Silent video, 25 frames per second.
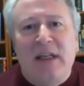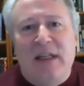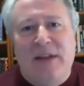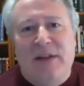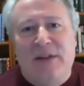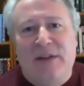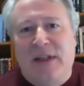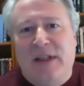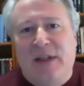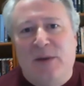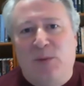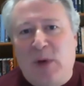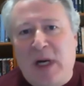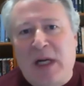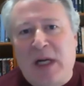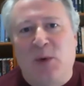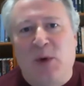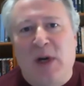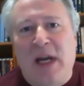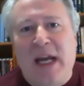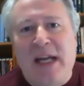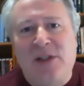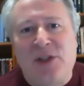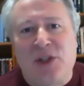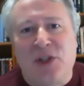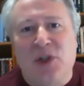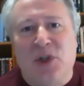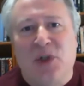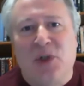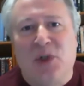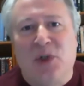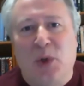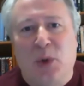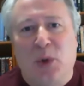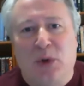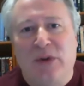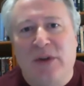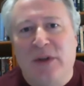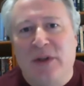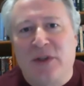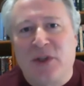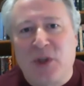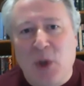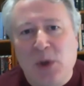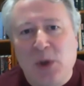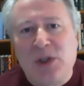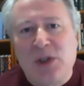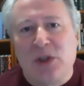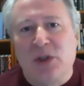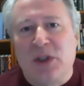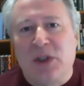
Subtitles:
the recreational or the social